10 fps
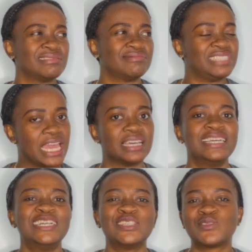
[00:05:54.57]
Yeah.
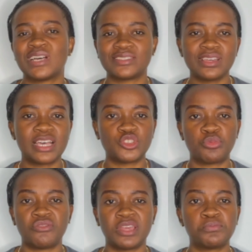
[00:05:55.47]
So as long as you
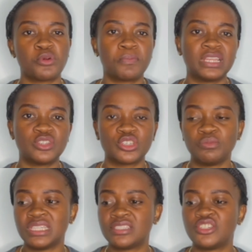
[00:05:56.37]
provide proper
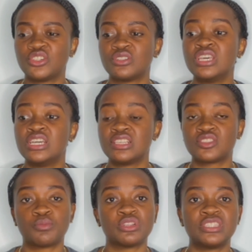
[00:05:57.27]
documentation
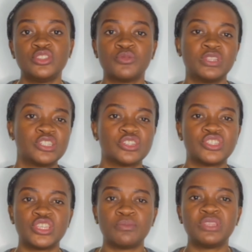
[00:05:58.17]
supporting your
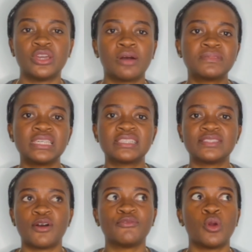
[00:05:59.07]
relationship, the optics
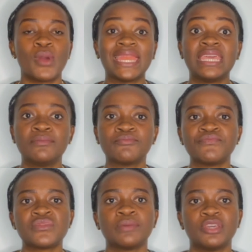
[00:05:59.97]
of your wedding
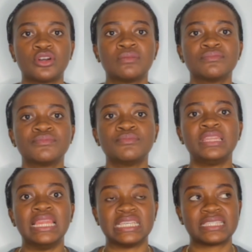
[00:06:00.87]
become
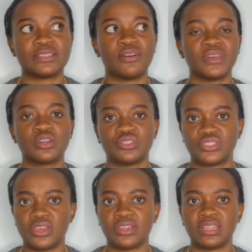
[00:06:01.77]
less of a concern.